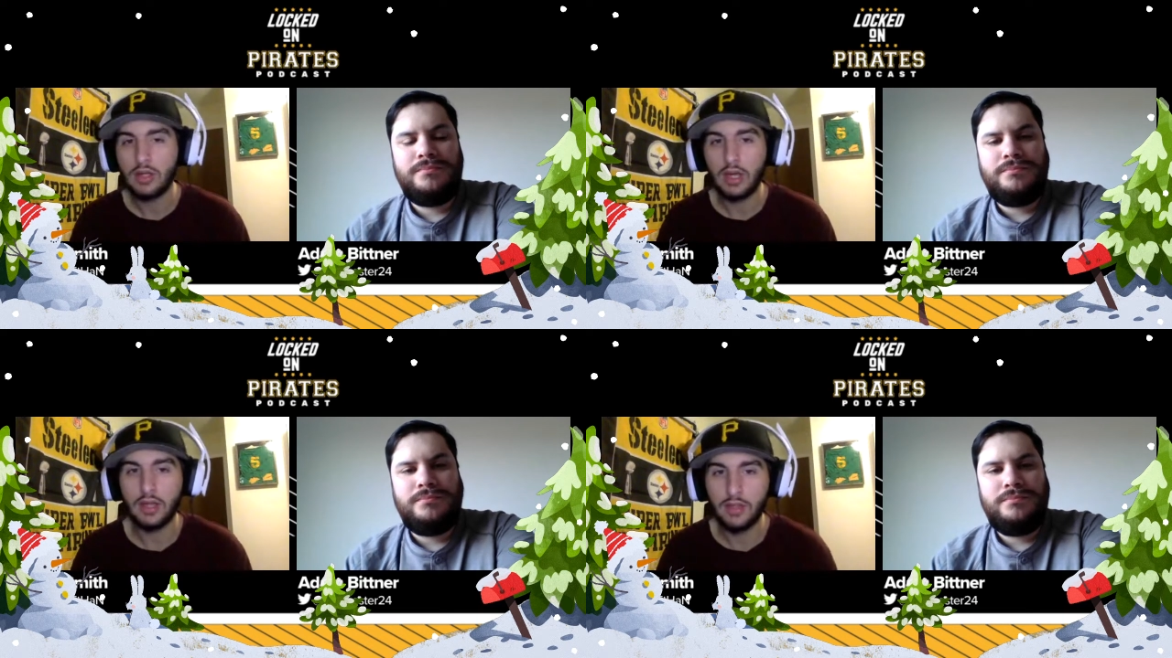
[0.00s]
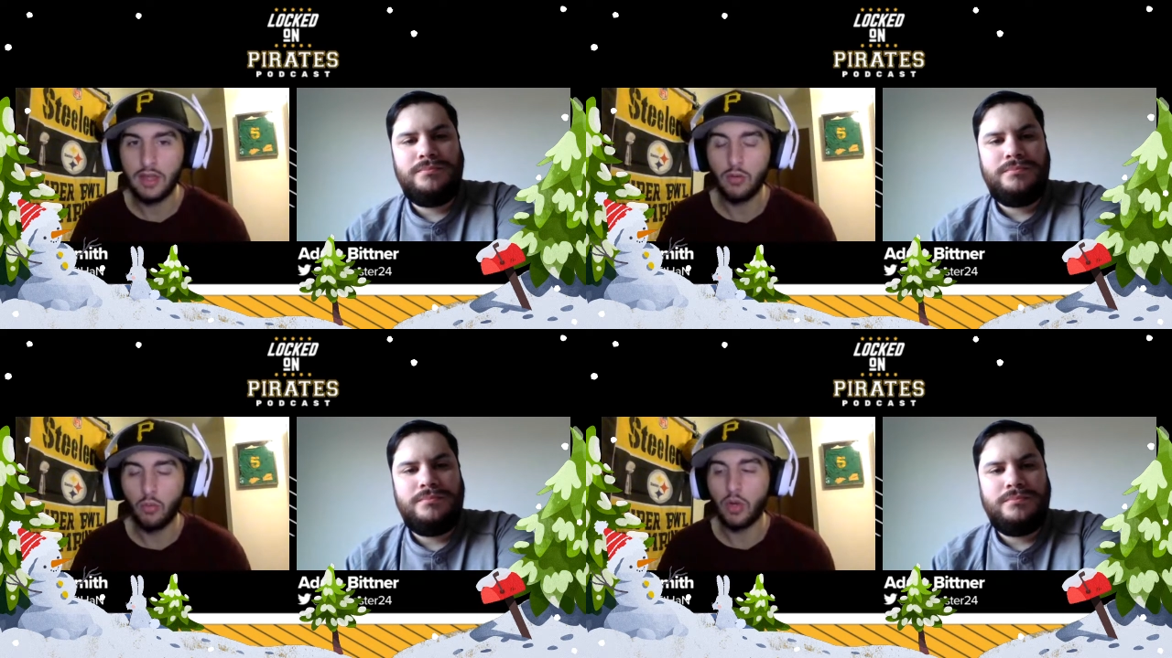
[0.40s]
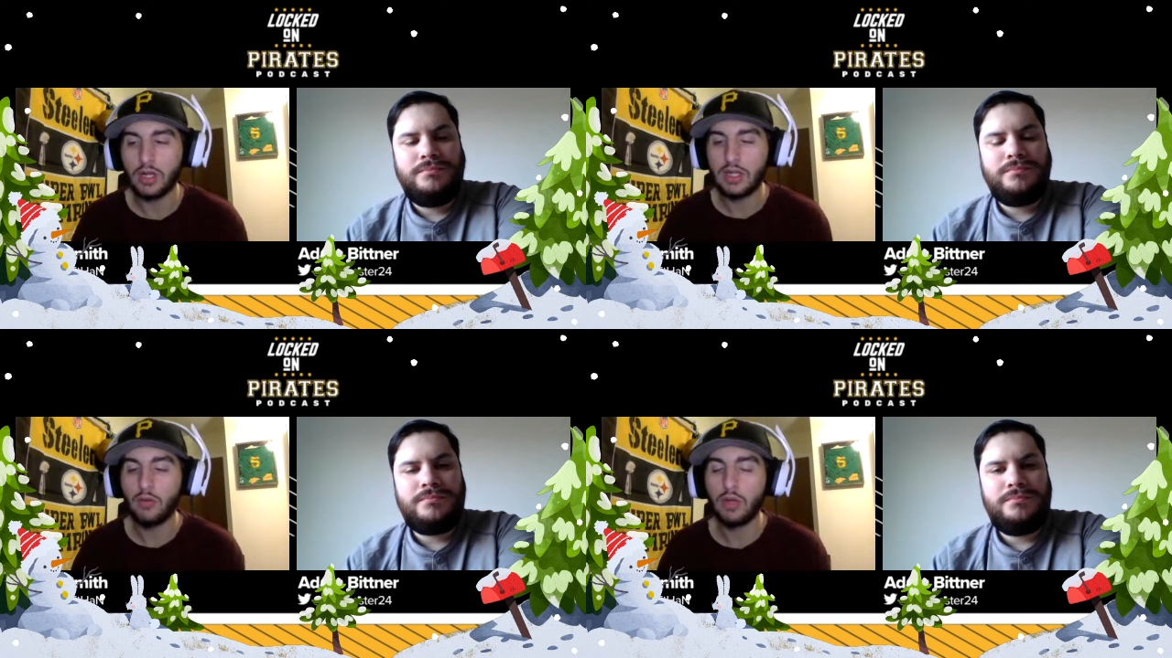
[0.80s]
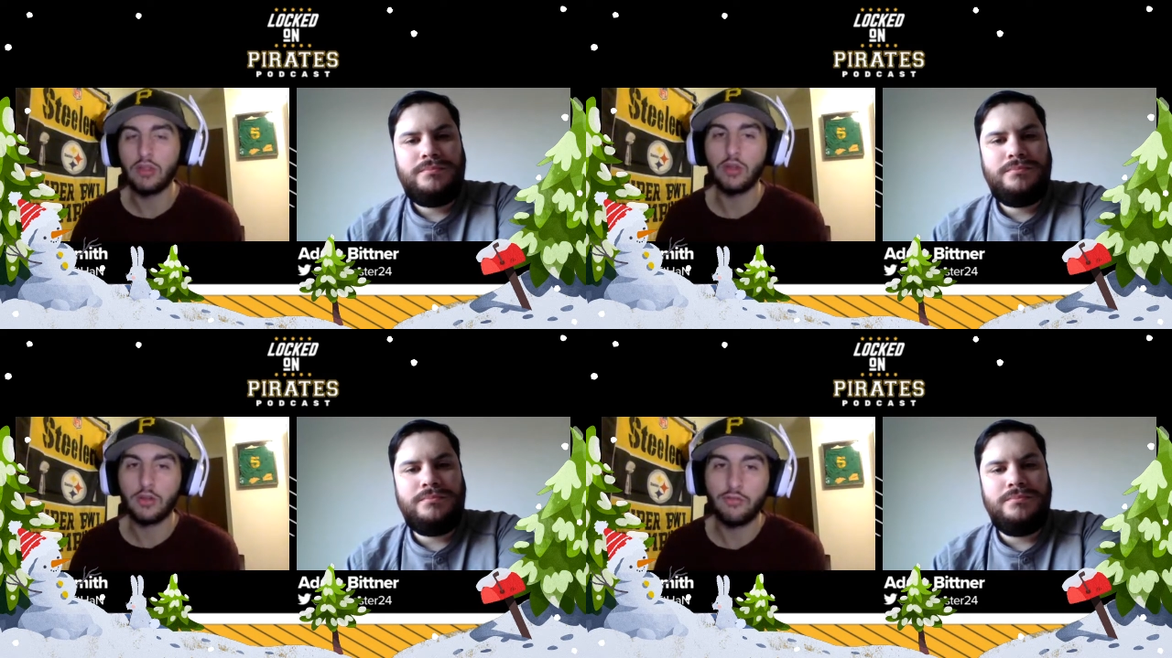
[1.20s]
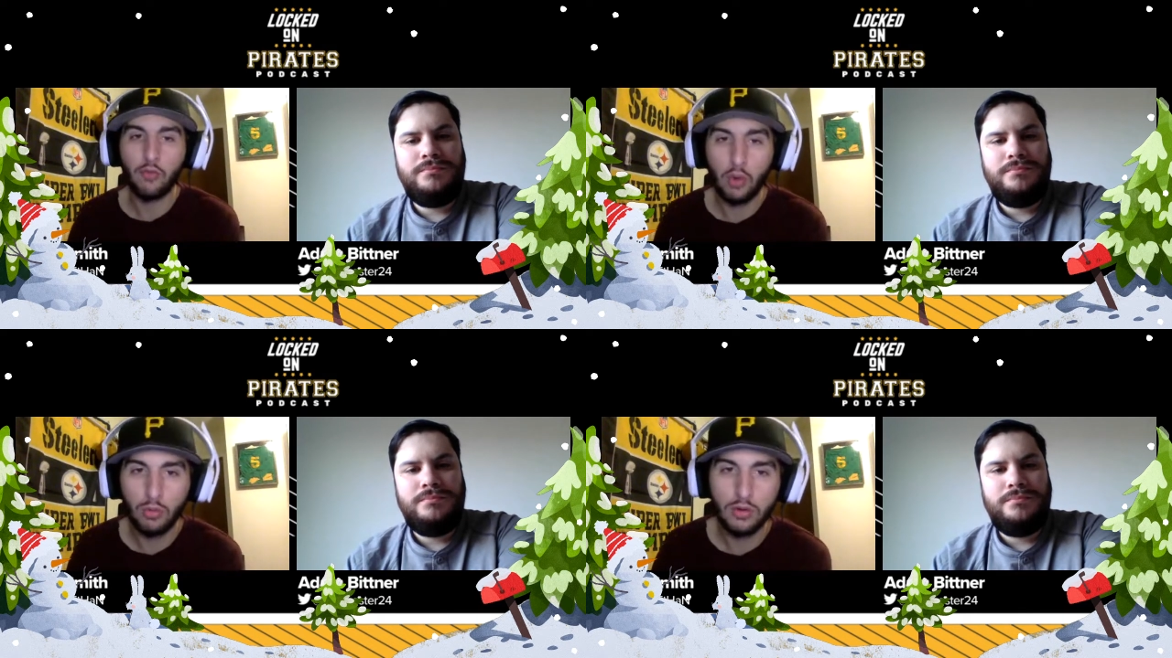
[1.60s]
Speaker 1: and then what can we look
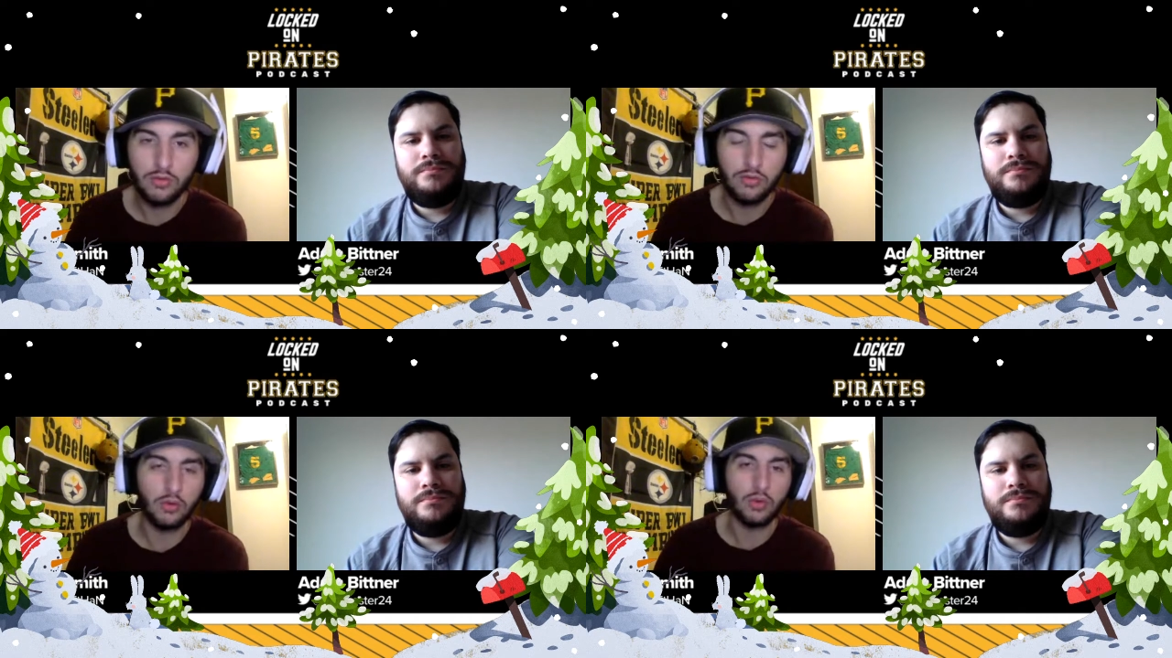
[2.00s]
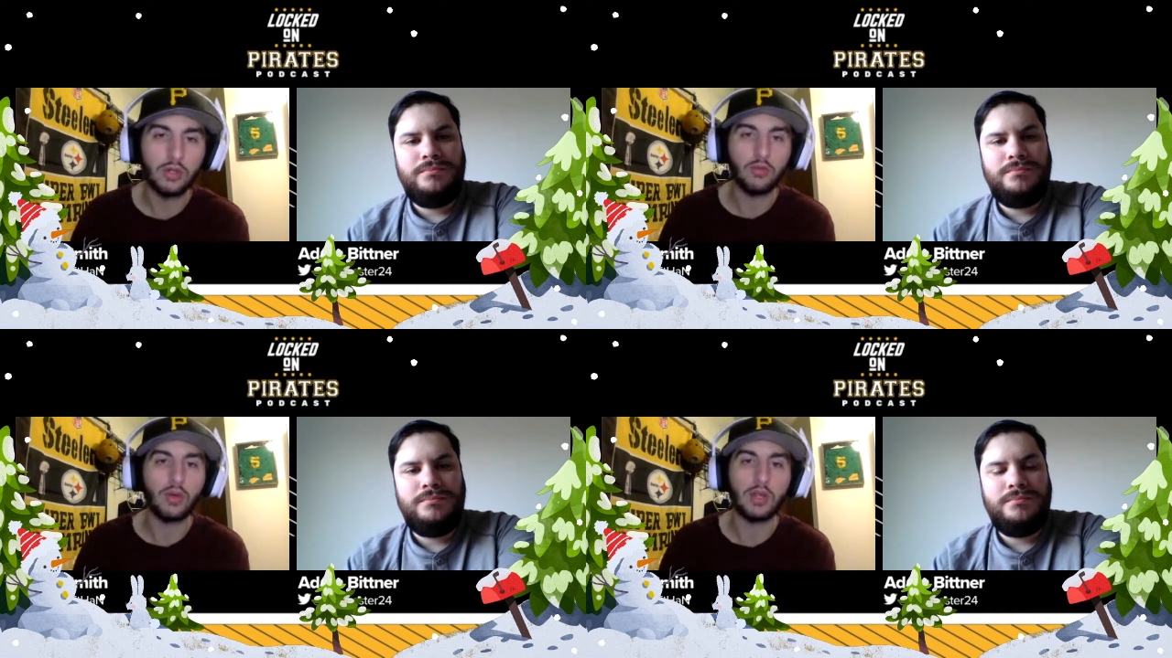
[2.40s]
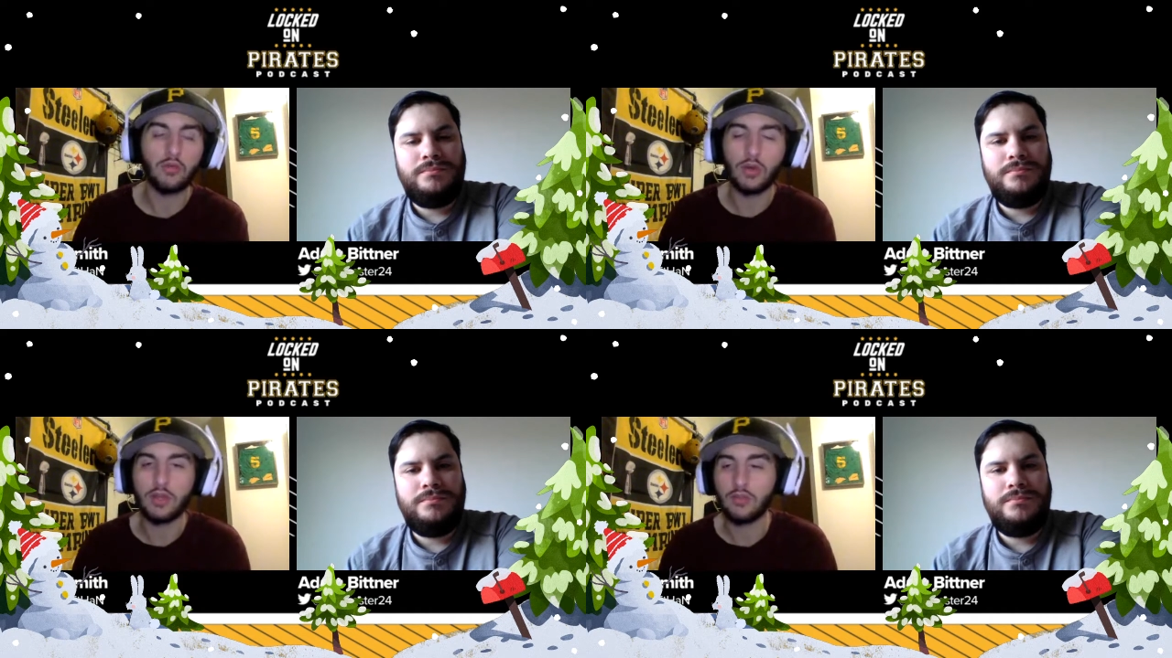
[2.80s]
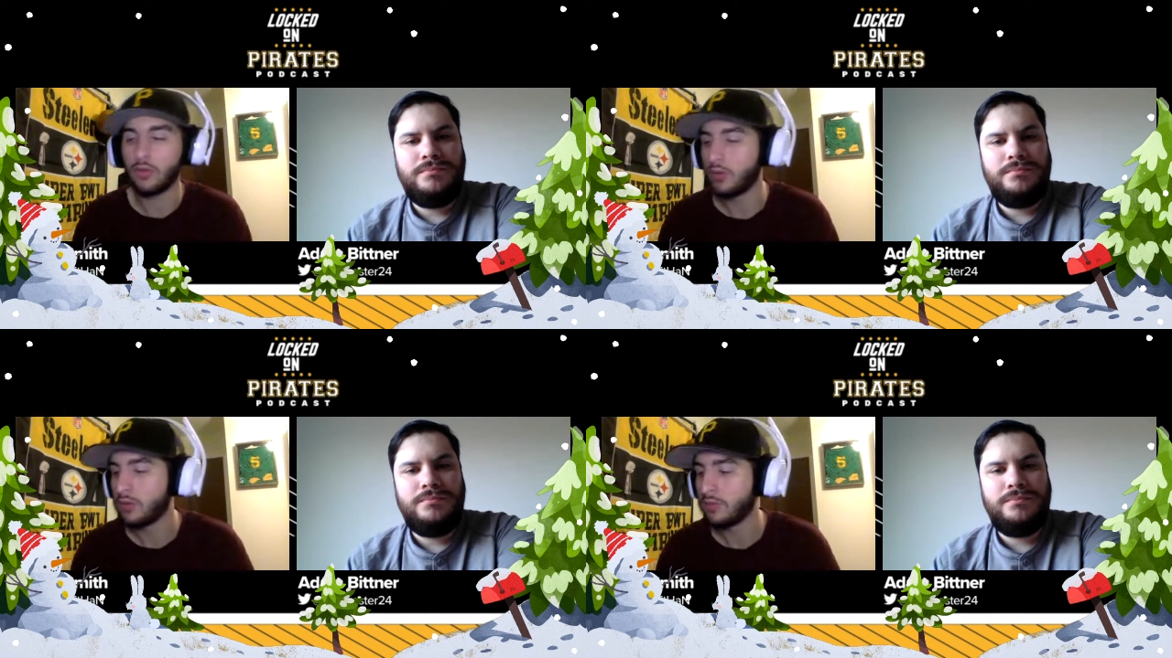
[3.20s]
forward to in 2022?